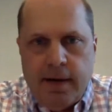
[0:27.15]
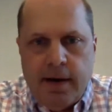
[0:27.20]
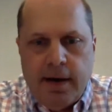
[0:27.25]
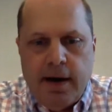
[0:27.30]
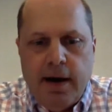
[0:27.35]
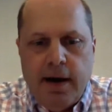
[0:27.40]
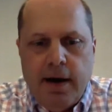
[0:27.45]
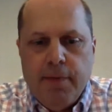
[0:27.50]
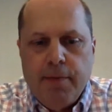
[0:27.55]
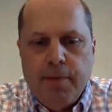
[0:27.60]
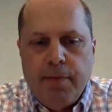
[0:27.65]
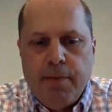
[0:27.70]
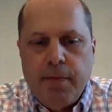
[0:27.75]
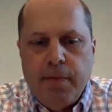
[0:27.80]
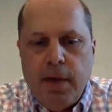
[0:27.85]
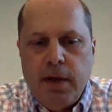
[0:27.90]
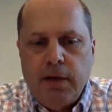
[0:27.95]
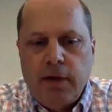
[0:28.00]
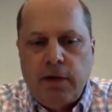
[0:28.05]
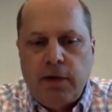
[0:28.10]

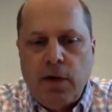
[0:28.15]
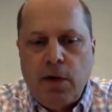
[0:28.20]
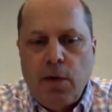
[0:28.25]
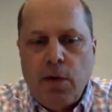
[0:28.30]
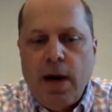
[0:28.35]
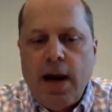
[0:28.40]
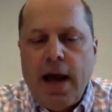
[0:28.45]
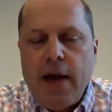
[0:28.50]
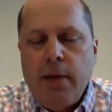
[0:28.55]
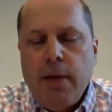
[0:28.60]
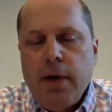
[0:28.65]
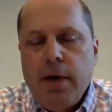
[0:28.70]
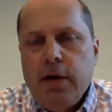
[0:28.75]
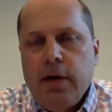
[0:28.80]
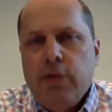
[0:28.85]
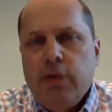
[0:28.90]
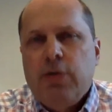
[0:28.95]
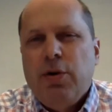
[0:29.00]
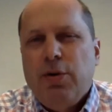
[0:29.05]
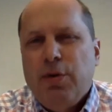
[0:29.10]
And so what do
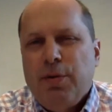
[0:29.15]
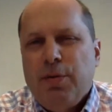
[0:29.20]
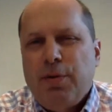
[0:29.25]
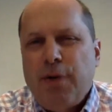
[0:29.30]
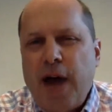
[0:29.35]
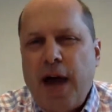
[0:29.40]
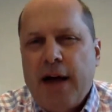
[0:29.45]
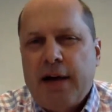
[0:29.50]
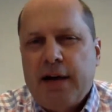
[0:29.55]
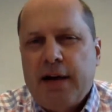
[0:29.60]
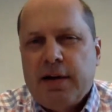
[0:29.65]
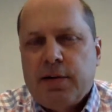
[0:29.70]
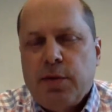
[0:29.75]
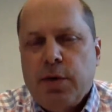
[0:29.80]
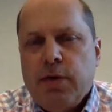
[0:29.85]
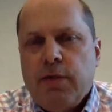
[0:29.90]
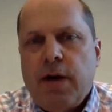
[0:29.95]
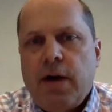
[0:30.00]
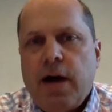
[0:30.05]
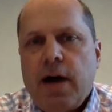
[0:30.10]
you do in practice when
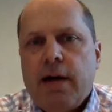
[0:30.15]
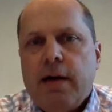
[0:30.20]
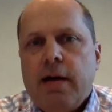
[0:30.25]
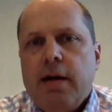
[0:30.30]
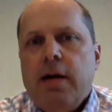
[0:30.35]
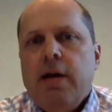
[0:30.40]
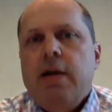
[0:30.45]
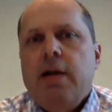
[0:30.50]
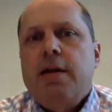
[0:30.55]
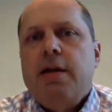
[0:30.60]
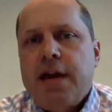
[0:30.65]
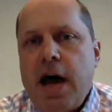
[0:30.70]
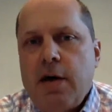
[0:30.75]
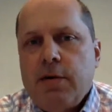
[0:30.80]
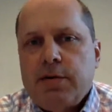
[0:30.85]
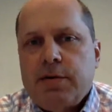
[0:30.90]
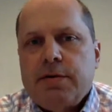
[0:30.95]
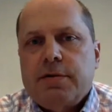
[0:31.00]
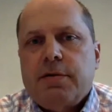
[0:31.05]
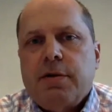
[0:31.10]
you've got
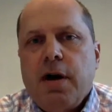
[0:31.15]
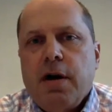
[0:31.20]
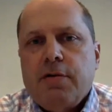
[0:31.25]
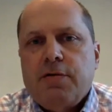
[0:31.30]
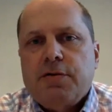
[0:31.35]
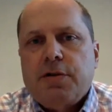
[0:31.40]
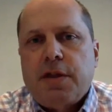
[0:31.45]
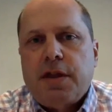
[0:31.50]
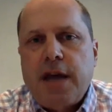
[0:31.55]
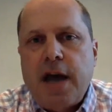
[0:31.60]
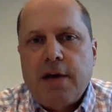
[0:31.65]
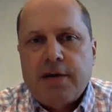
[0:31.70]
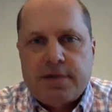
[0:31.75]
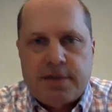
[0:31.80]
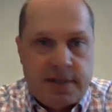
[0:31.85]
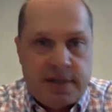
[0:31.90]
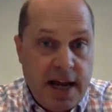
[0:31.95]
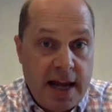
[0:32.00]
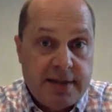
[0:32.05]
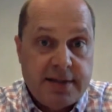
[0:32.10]
thousands or hundreds of
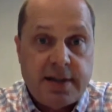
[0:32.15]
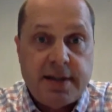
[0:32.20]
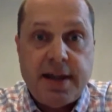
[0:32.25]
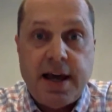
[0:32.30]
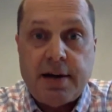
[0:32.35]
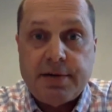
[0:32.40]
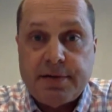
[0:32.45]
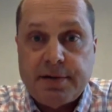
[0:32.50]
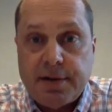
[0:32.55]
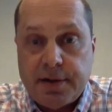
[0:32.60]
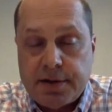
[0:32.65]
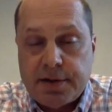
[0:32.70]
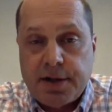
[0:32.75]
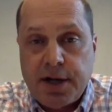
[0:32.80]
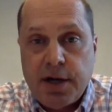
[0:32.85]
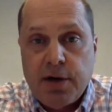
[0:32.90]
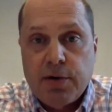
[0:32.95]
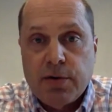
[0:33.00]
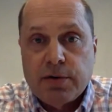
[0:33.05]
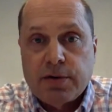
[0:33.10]
thousands, tens of thousands of
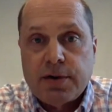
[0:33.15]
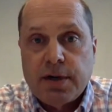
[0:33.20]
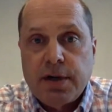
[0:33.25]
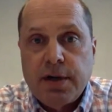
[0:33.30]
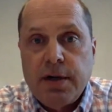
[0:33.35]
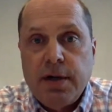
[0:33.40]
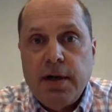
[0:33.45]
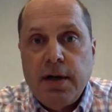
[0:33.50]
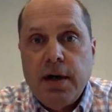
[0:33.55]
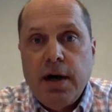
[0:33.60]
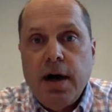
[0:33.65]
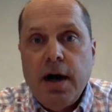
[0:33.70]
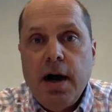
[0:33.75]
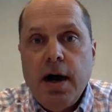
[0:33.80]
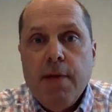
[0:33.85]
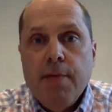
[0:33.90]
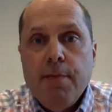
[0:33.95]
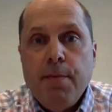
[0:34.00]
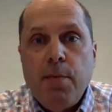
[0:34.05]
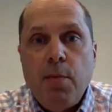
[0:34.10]
SKUs?
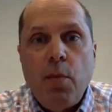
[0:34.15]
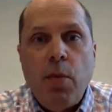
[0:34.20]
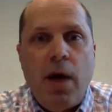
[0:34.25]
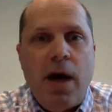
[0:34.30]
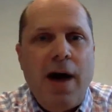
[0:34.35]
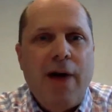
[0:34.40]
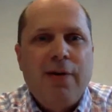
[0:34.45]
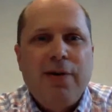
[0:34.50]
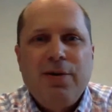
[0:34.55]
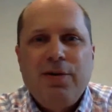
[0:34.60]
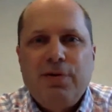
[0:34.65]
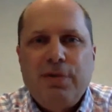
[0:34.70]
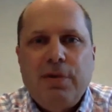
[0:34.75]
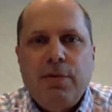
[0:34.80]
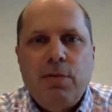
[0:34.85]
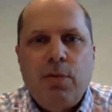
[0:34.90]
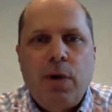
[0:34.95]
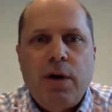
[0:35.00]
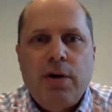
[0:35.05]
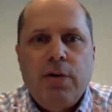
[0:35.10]

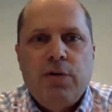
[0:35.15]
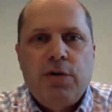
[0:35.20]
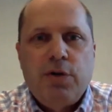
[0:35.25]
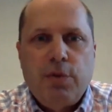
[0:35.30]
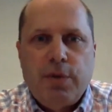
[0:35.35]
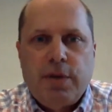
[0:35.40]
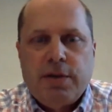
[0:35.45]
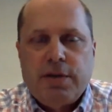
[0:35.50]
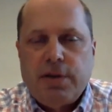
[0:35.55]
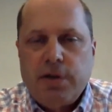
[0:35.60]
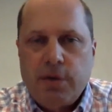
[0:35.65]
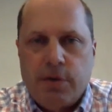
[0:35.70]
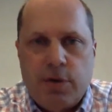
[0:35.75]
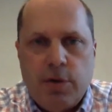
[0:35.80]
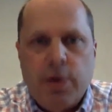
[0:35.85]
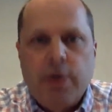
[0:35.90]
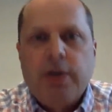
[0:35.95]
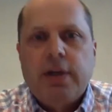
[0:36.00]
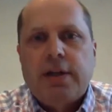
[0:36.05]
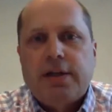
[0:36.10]
What do you do with this? Do you
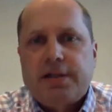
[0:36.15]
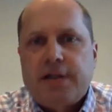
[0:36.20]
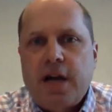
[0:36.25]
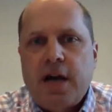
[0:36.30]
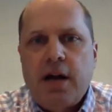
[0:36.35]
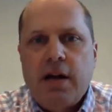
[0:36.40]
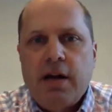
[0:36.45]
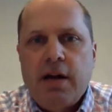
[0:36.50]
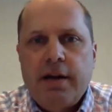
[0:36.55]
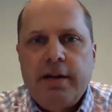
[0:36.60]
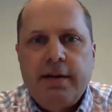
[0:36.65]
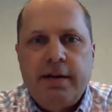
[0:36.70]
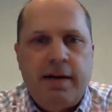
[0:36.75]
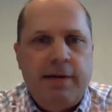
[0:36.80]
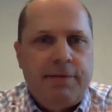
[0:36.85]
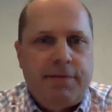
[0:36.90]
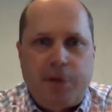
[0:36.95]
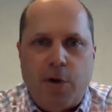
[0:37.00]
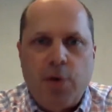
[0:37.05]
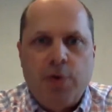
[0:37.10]
do it in Excel? And
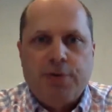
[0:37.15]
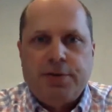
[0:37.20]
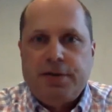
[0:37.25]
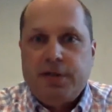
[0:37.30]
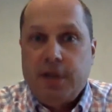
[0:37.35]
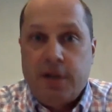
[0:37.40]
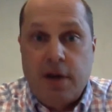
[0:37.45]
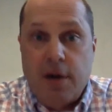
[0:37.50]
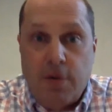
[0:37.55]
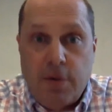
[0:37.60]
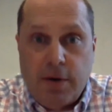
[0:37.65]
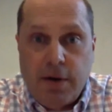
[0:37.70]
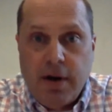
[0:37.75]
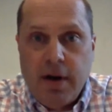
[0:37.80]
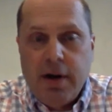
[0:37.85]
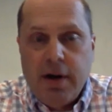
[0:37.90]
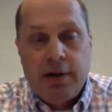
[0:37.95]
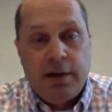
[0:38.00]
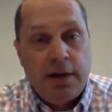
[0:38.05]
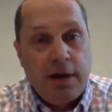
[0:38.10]
of course you don't.
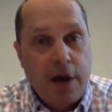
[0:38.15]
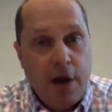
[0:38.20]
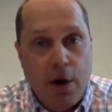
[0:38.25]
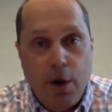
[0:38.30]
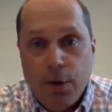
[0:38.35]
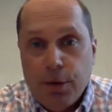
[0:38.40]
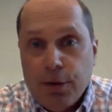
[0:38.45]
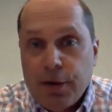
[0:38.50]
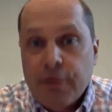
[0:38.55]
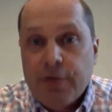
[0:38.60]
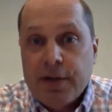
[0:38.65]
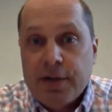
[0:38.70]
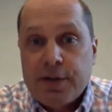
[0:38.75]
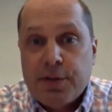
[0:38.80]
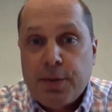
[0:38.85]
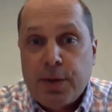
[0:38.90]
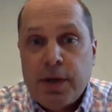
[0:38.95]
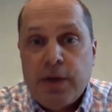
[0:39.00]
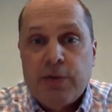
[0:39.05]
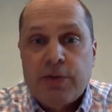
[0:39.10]
The only
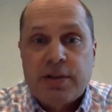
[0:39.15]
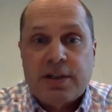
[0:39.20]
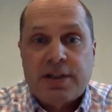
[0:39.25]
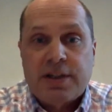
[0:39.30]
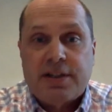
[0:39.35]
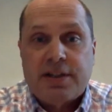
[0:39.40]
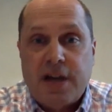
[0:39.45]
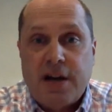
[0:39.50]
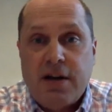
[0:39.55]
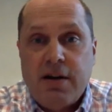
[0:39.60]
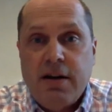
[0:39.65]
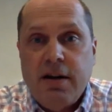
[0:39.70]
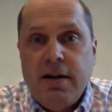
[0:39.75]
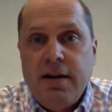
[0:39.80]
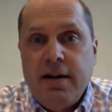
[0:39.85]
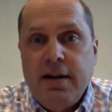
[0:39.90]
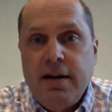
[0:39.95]
reason we use Excel